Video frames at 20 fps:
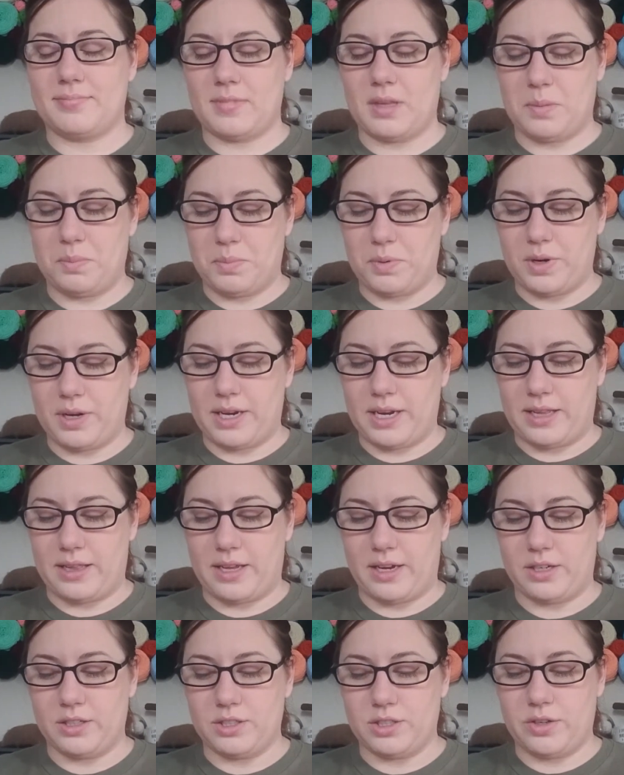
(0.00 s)
put it in
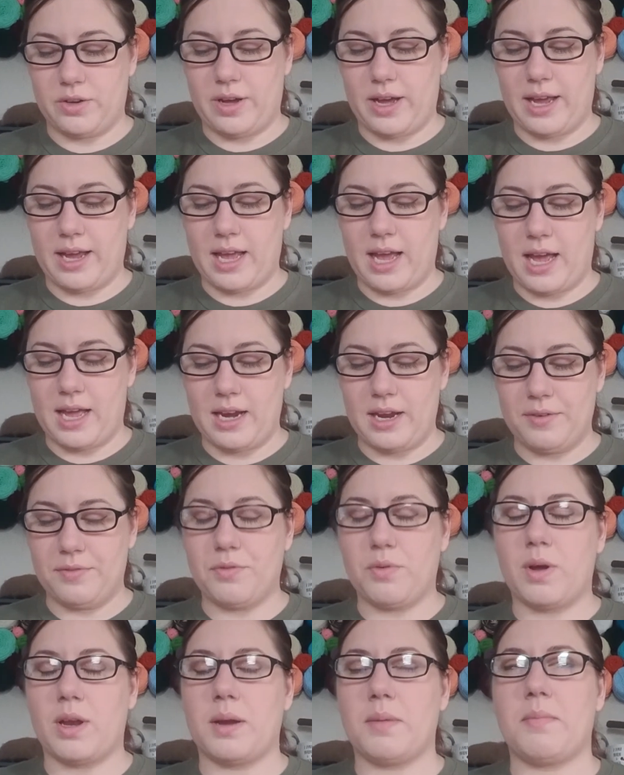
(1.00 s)
there. So I kind of
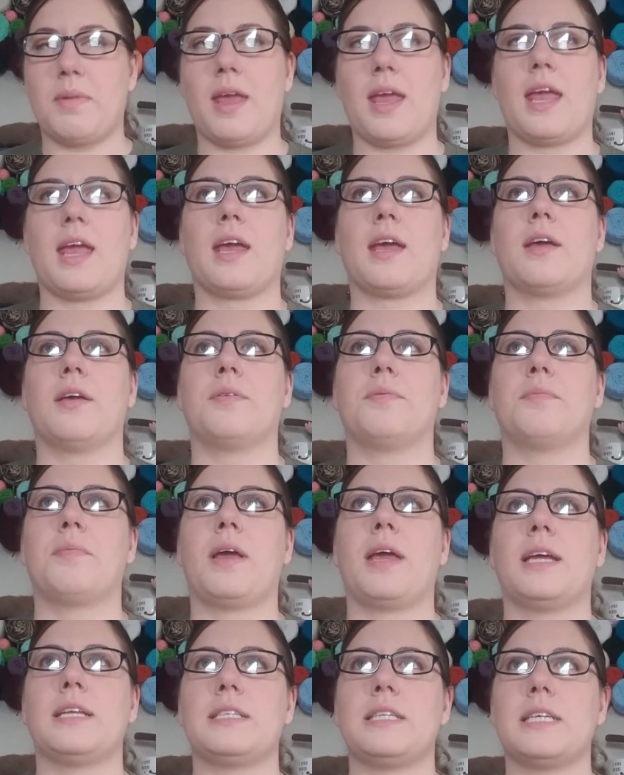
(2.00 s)
want to
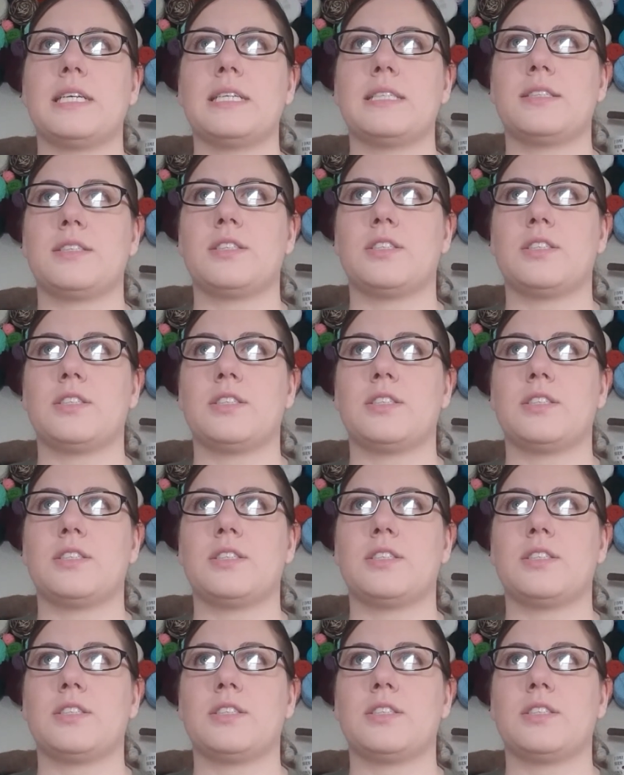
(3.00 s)
my idea is to